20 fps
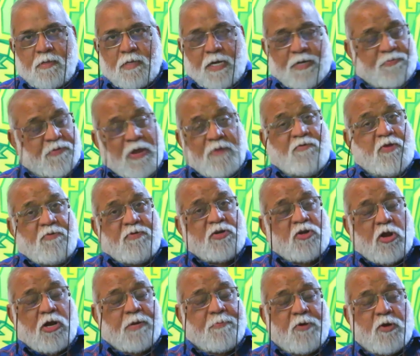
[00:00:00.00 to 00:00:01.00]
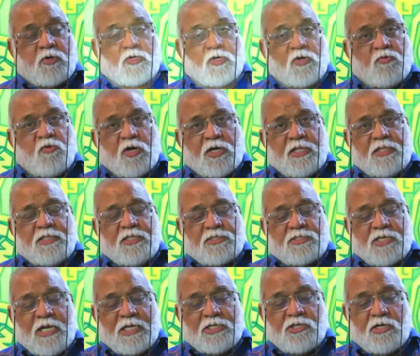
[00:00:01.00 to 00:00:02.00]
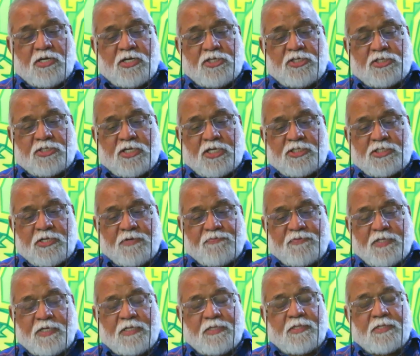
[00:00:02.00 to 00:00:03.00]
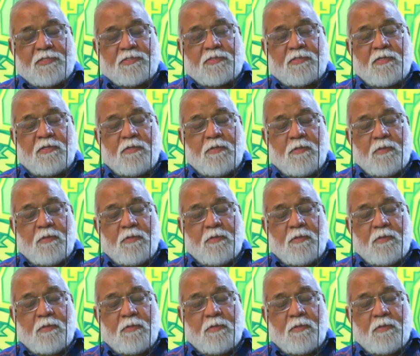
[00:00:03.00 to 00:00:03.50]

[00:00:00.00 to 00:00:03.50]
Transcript: And now we will talk about, you know, what is this National Registration of Citizens.